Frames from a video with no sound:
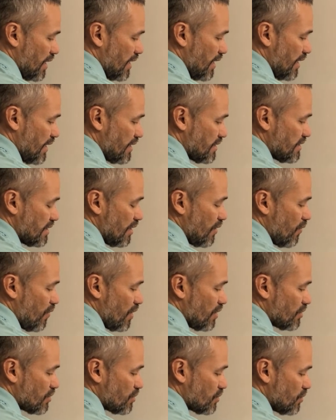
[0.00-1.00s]
is
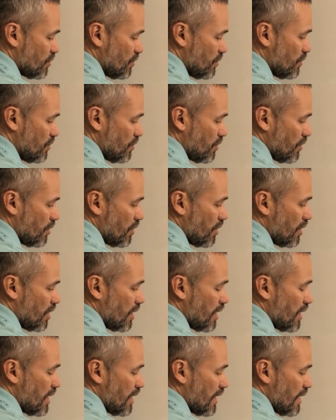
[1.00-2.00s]
equal to
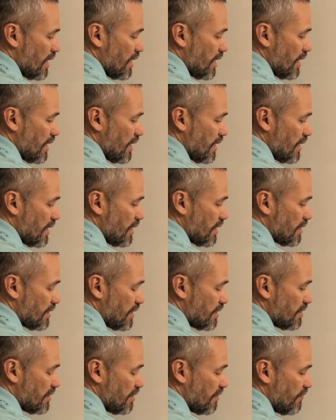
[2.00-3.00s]

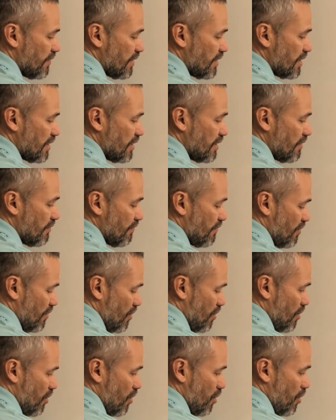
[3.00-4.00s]
the derivative
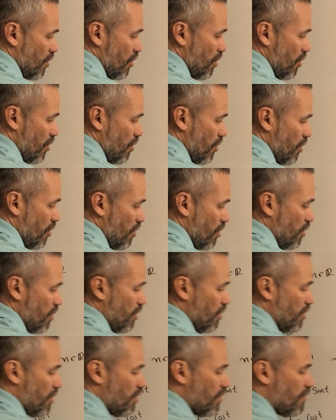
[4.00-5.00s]

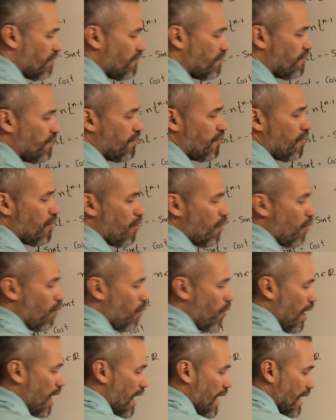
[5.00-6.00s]
of
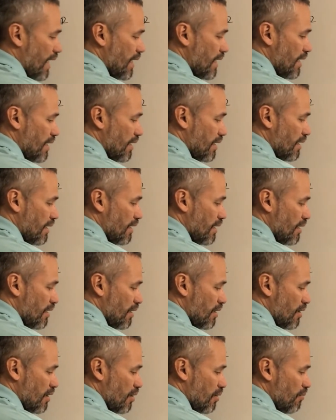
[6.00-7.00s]
y,
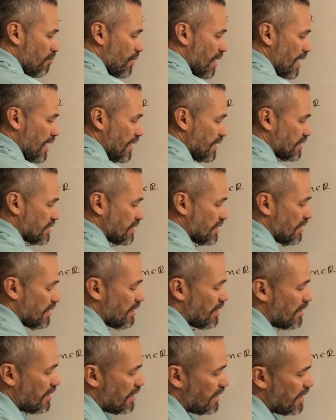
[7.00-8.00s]
but
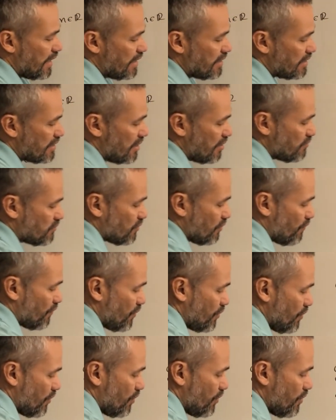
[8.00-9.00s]
in terms of
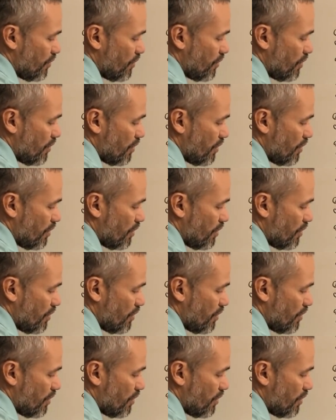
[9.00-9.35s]
u,